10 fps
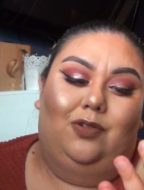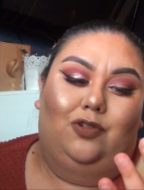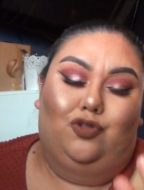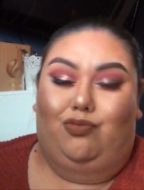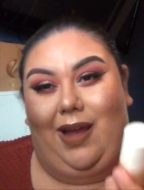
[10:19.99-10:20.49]

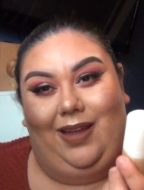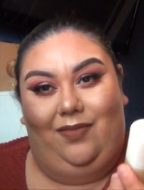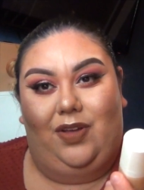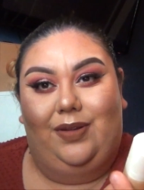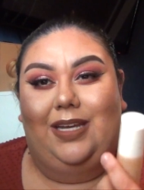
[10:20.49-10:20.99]
drying
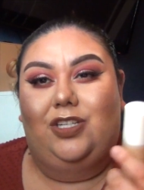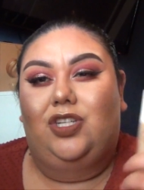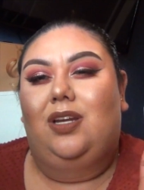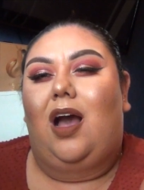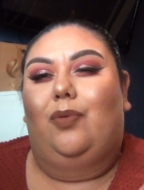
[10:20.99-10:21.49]

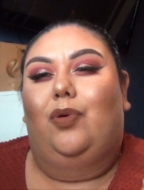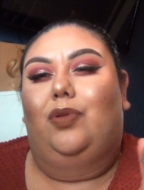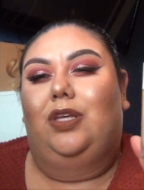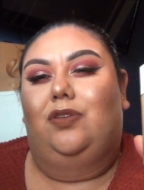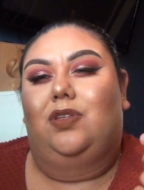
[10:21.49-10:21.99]
foundation. I will
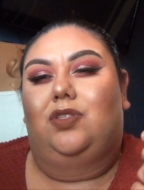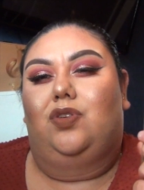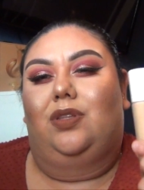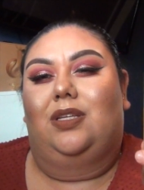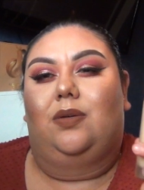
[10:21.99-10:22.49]
only use this
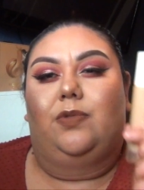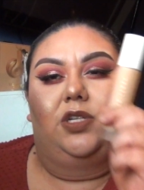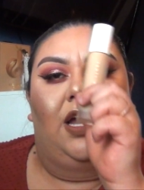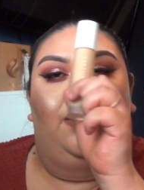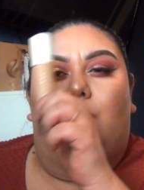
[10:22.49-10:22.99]
during the
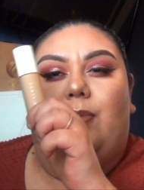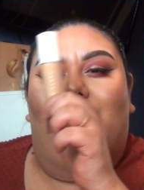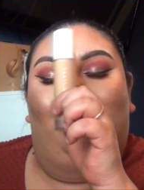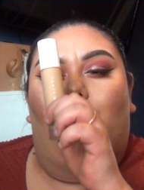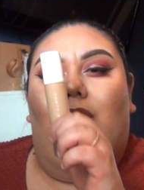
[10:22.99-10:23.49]
summertime on my
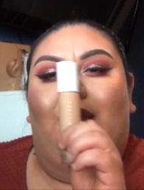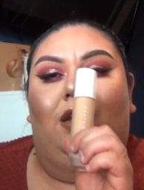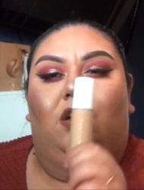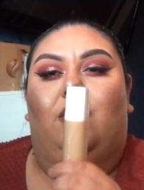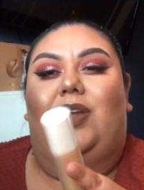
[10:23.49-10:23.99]
forehead
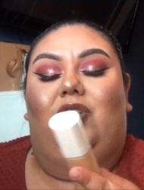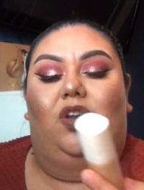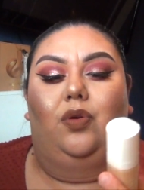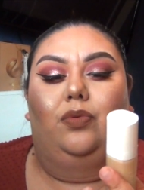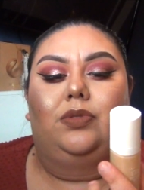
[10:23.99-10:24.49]
and on my
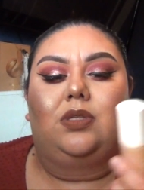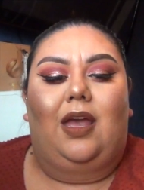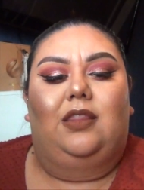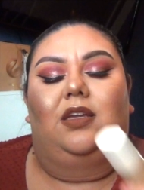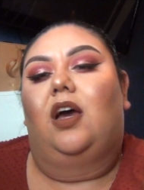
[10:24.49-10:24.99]
nose,
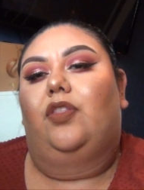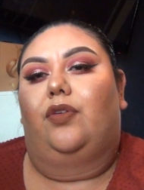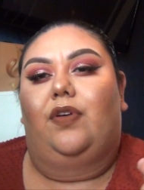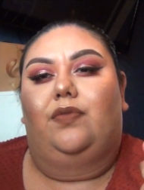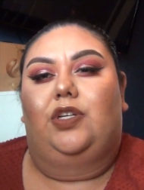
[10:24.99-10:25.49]
and then other
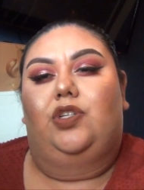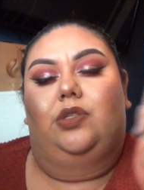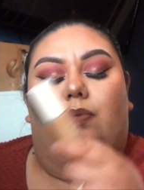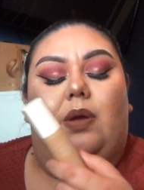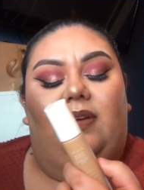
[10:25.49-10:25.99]

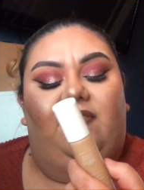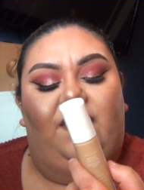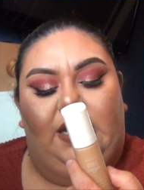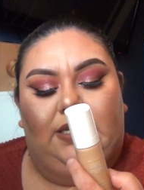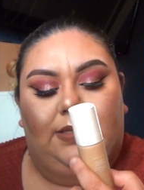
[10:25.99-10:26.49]
foundations around my
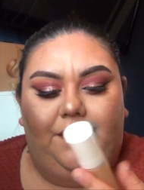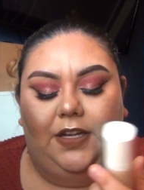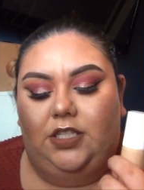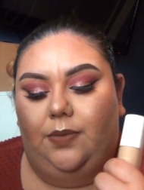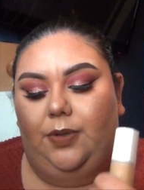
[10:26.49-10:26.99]
face.
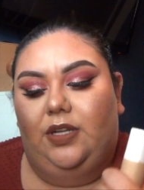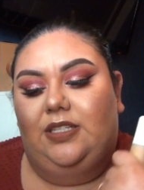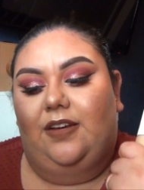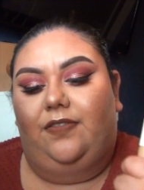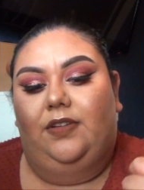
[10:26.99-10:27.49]
Fenty Beauty
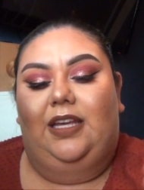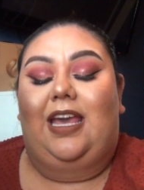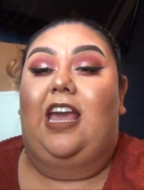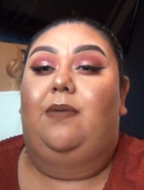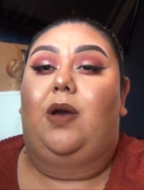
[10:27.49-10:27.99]
definitely
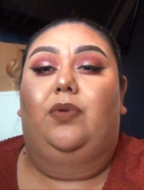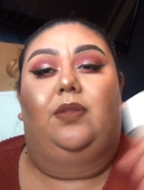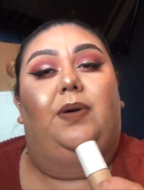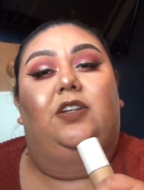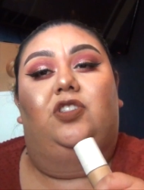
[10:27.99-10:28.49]
came out with a
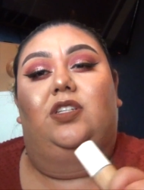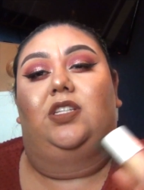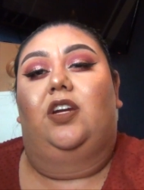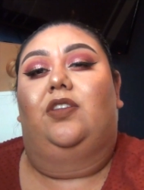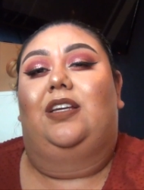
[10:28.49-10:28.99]
punch this
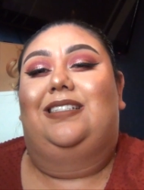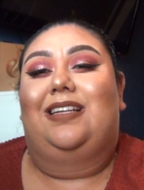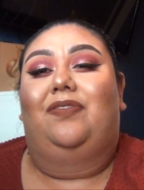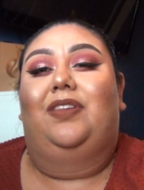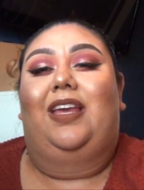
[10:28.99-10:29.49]
year. They
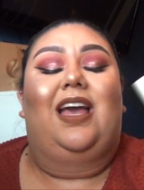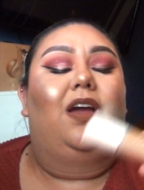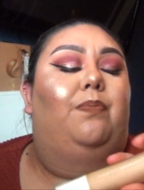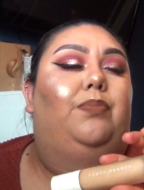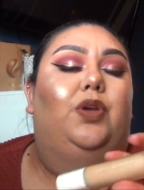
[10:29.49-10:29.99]
definitely
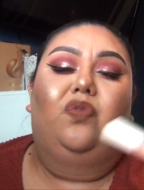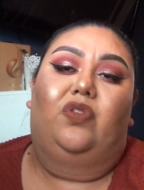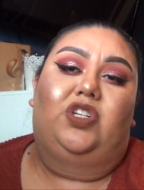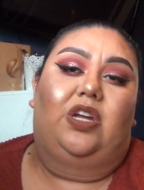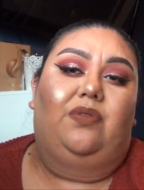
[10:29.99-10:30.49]
had beautiful
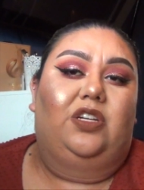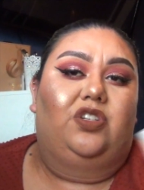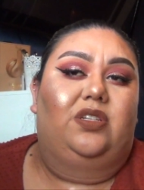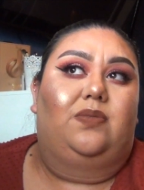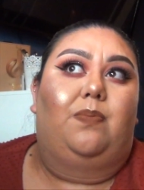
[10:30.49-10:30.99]
shade
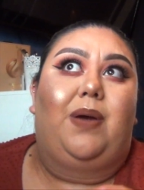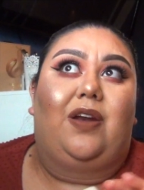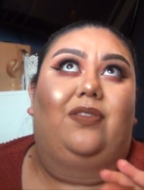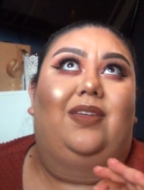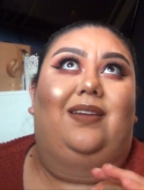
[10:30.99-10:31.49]
ranges,
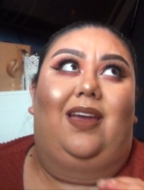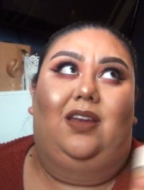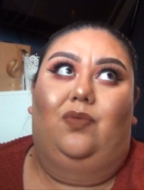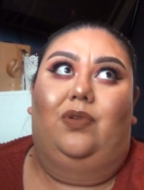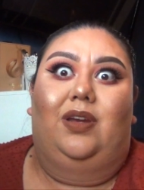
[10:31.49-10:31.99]
better than
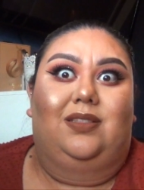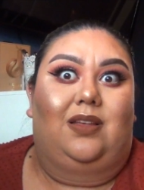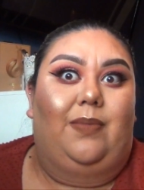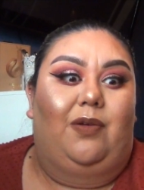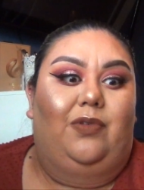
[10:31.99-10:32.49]
anyone has
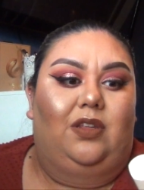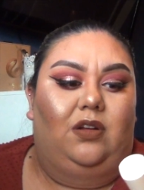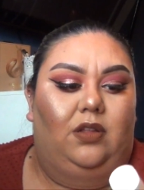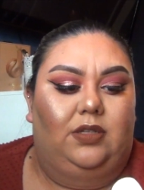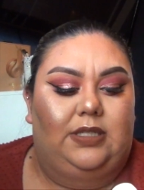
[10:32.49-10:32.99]
come out with in a long